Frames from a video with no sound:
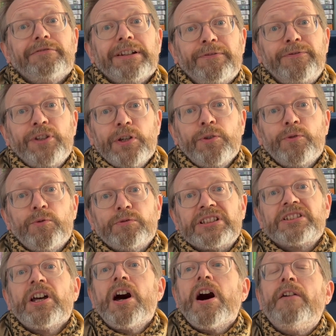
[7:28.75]

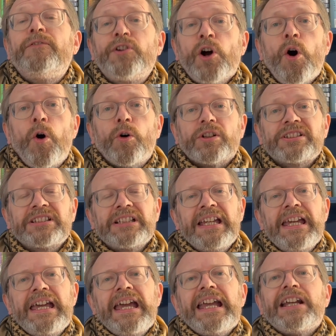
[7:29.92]
refused, of course,
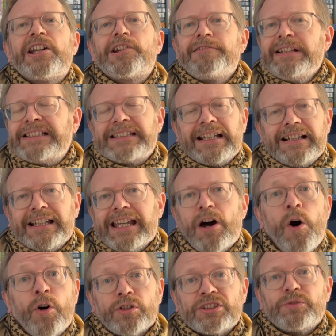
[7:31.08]
increasingly at
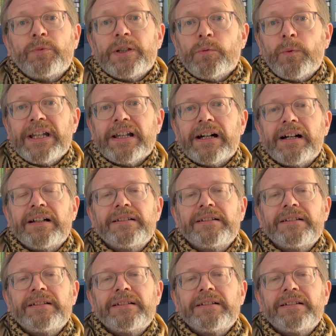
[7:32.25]
odds with Winner.